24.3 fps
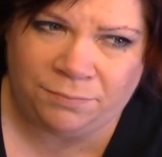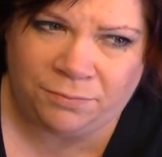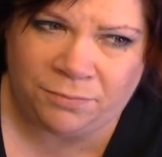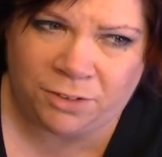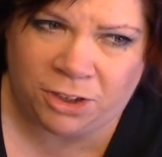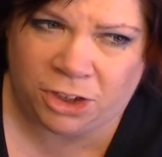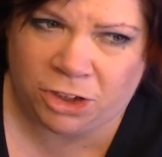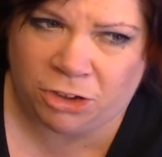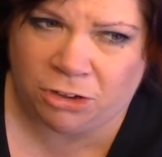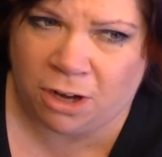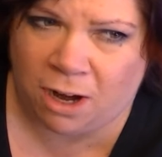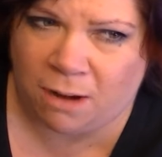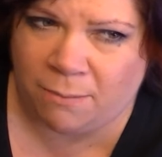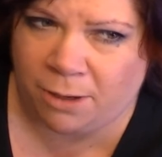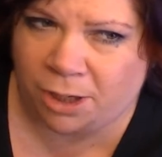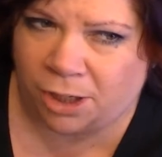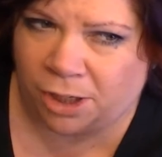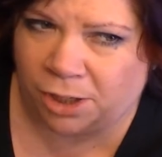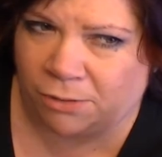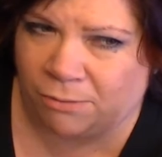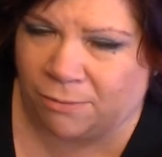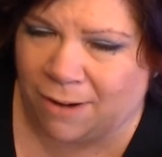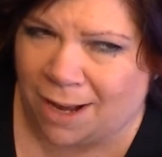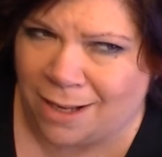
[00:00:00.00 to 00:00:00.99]

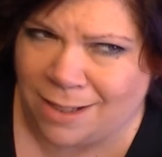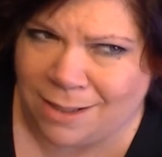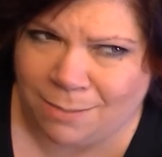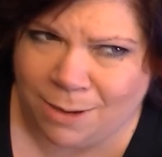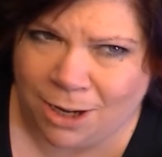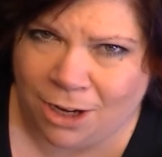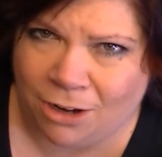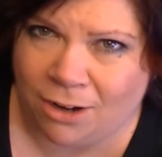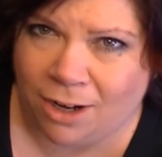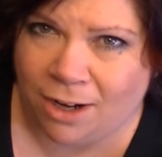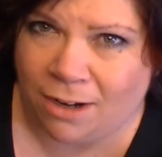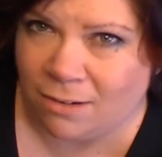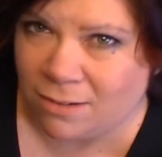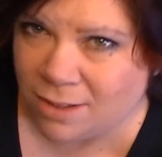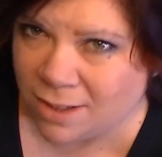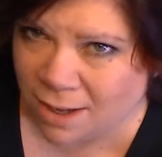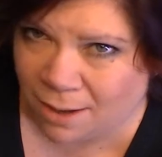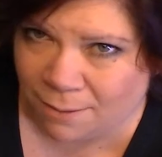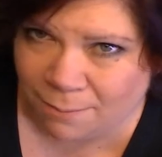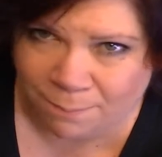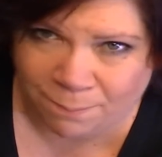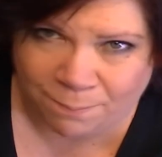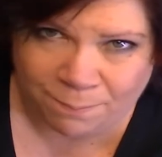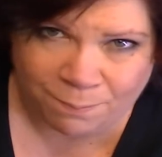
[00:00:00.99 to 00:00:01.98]
Strawberry, raspberry or
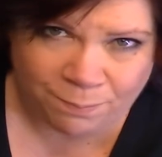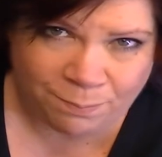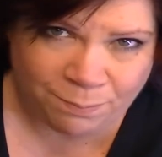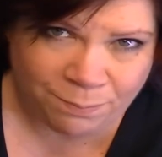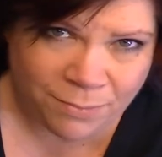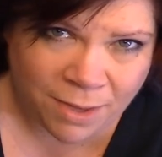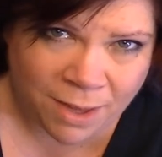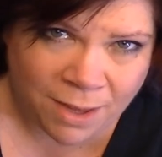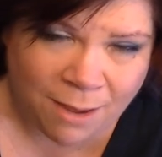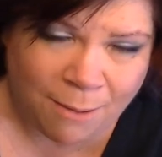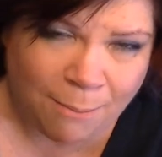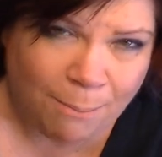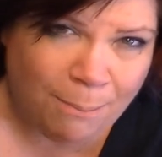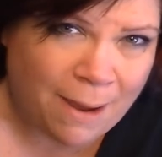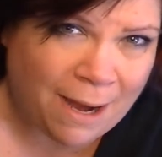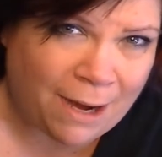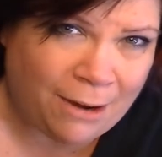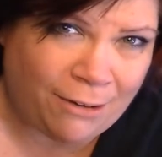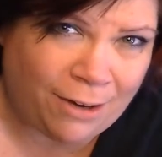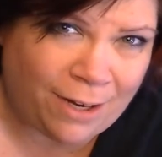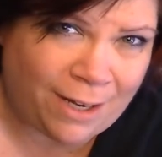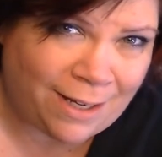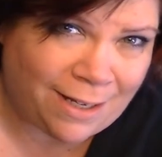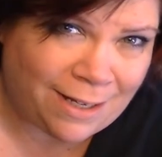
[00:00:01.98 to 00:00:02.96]
something.
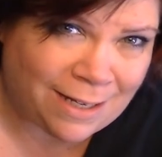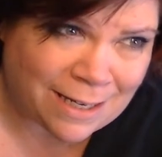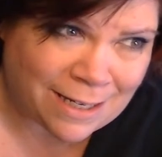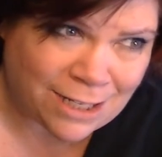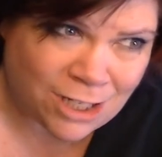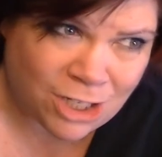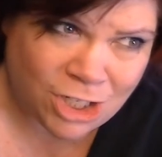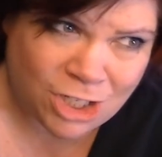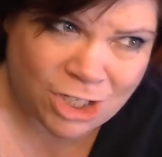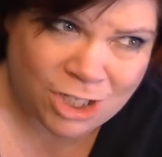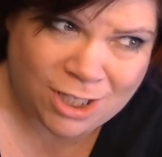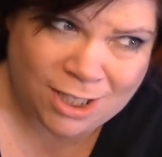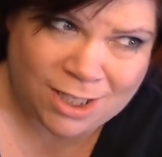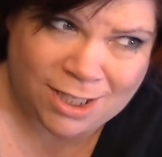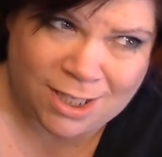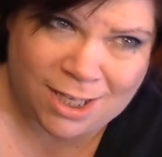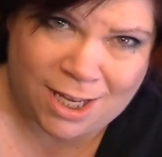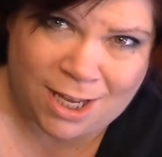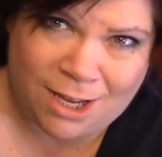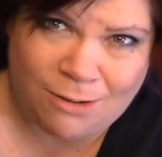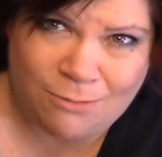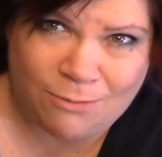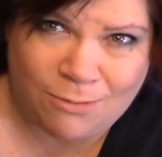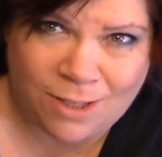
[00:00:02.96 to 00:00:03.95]
Berry-ish.
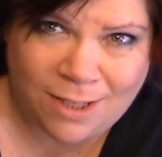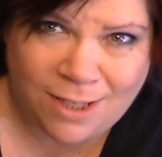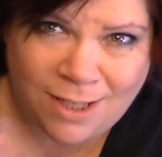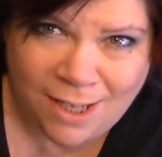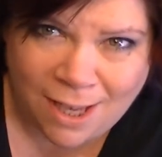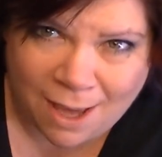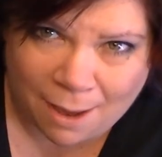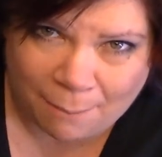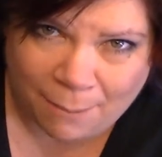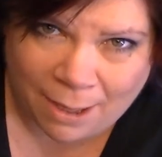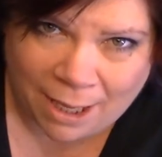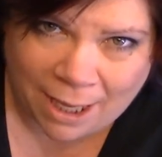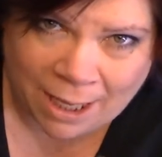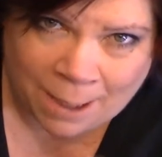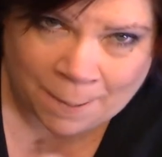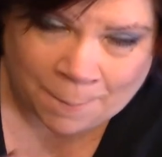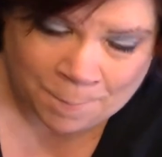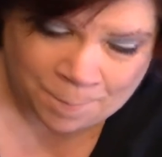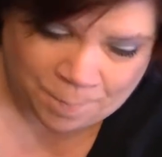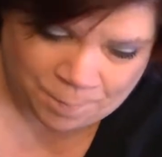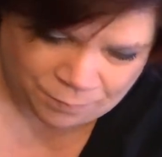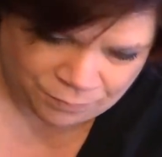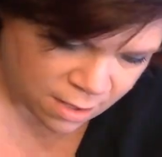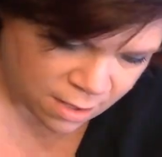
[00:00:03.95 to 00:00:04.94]
It was yummy.
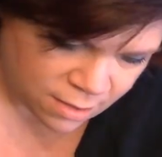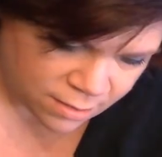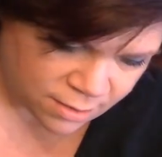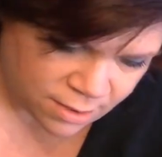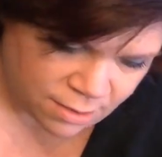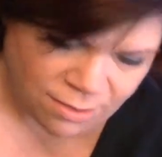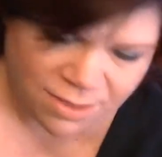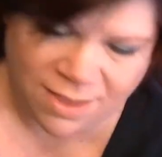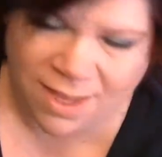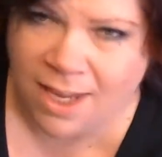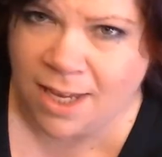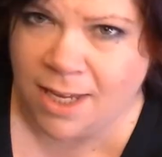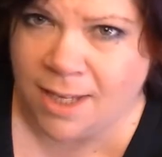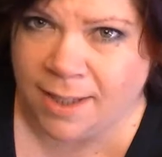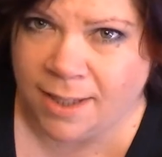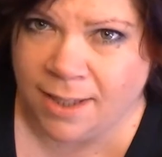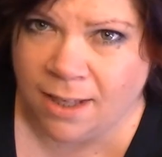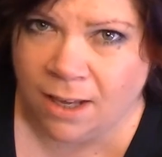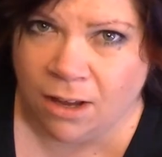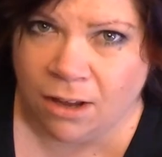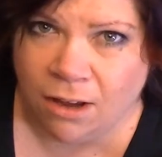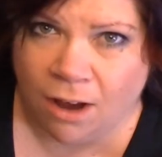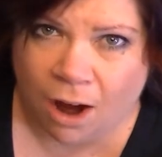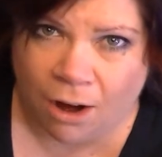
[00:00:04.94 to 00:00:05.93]
So these
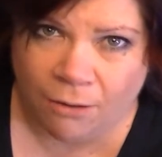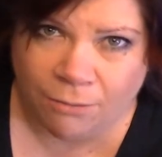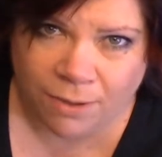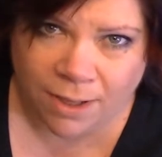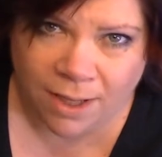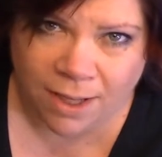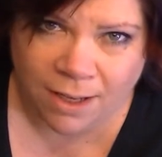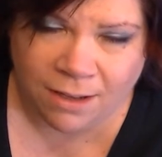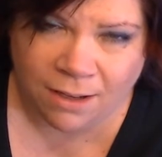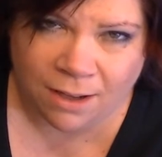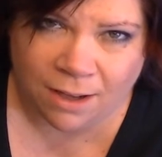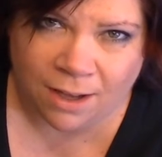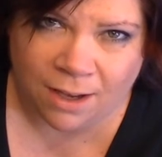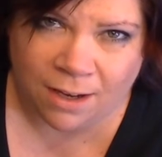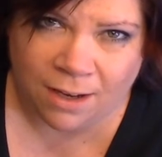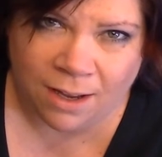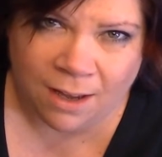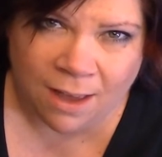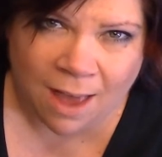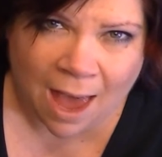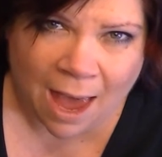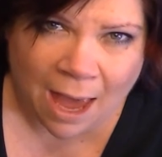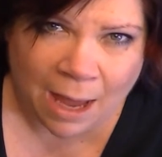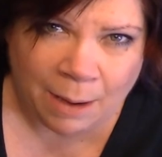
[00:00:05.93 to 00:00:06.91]
are really good.
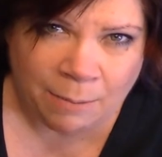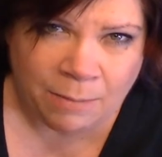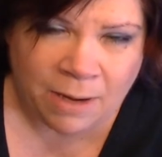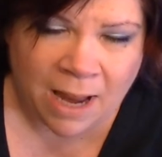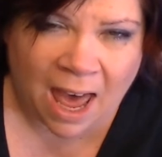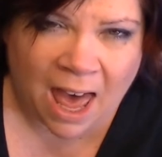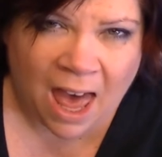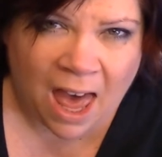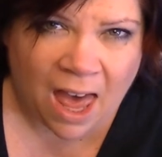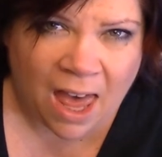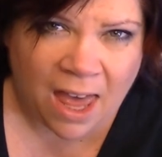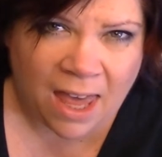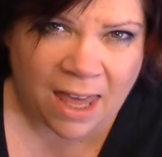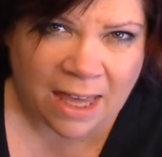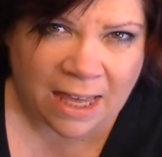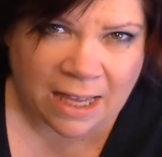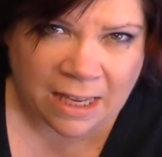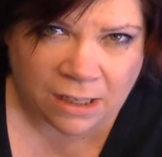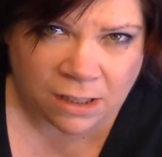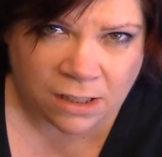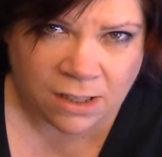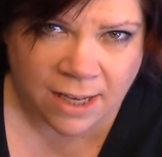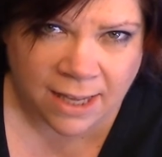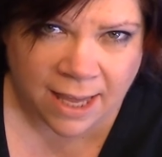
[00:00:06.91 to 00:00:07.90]
I'm not
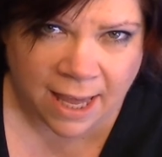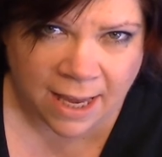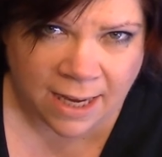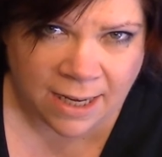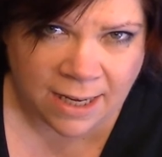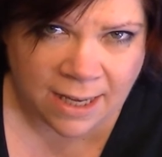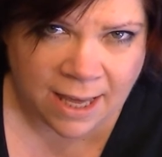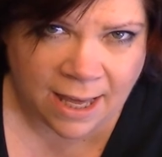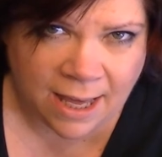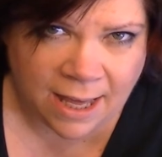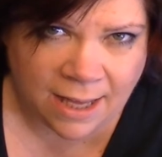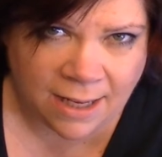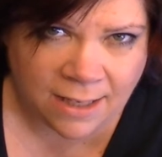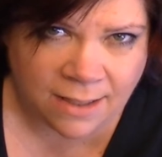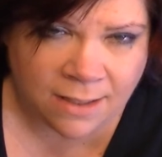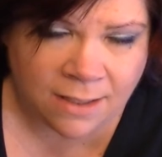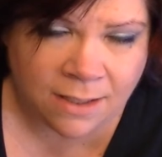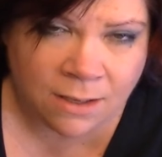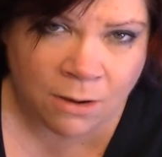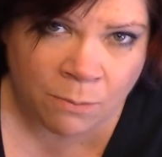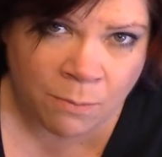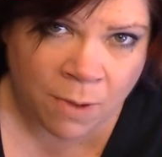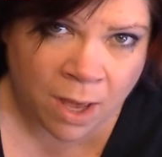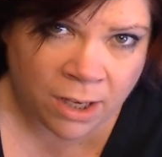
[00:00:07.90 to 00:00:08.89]
into candy canes
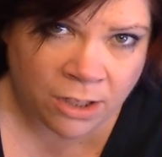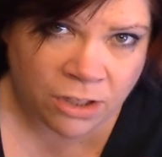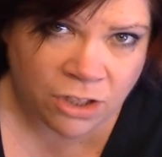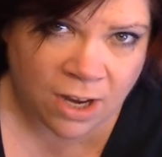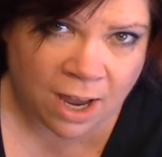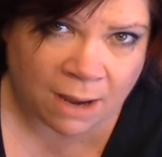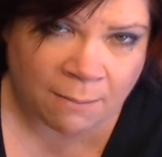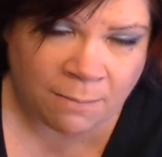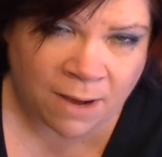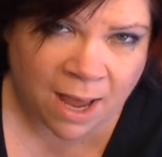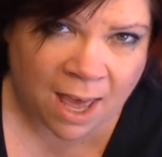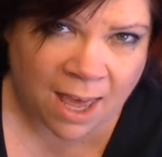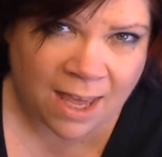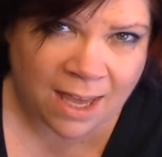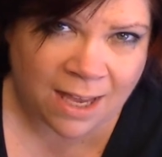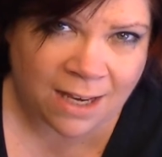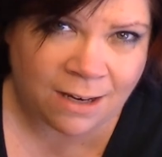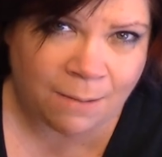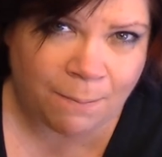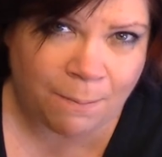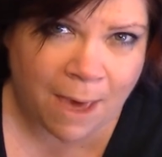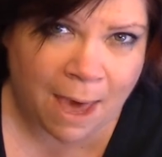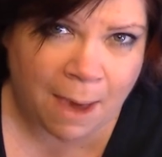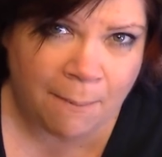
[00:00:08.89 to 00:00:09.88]
so much. I'm not
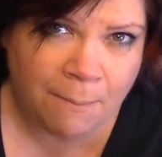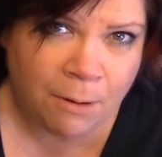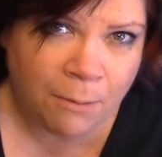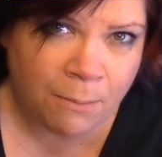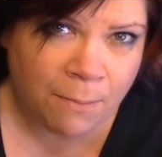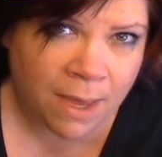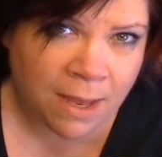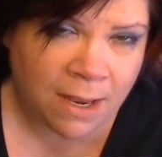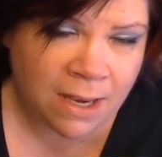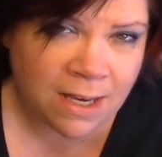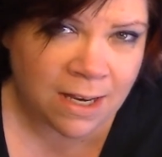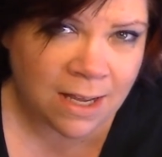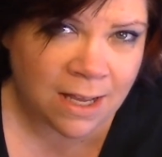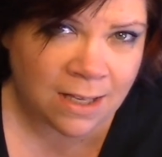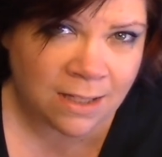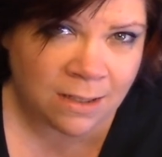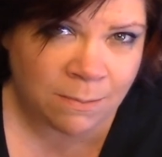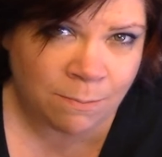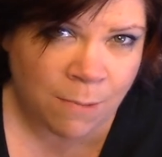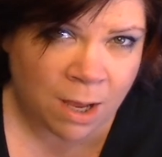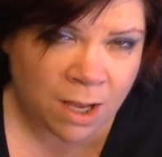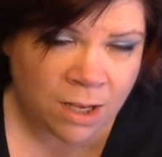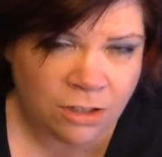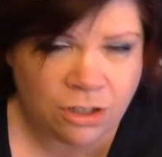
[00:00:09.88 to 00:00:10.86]
into peppermint
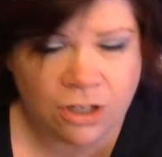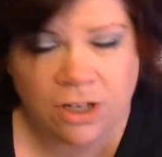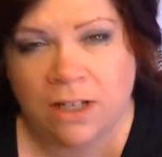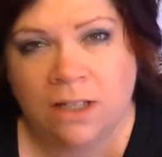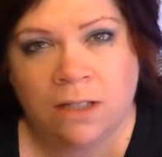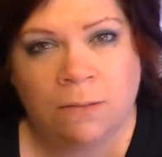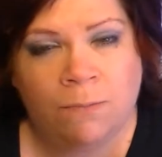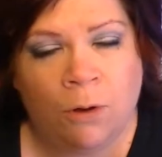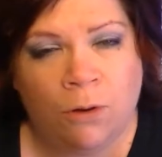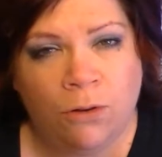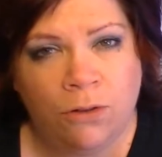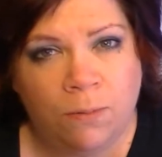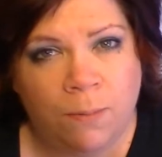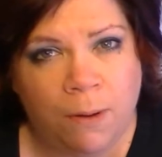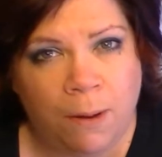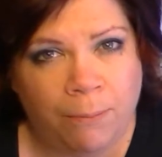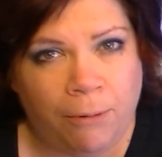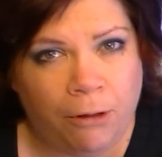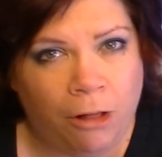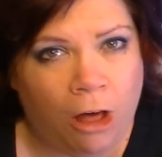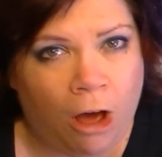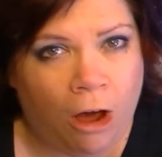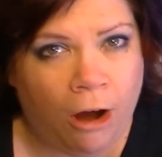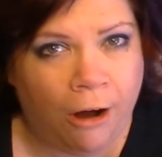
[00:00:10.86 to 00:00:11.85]
as much as most
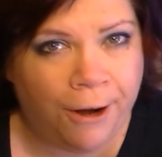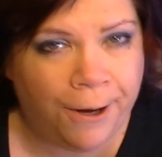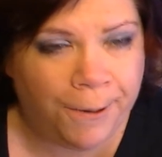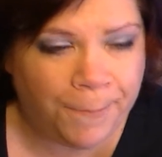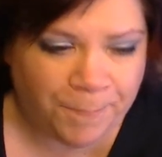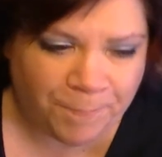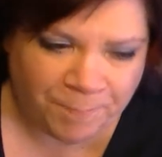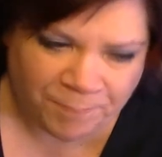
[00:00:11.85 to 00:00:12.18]
people are.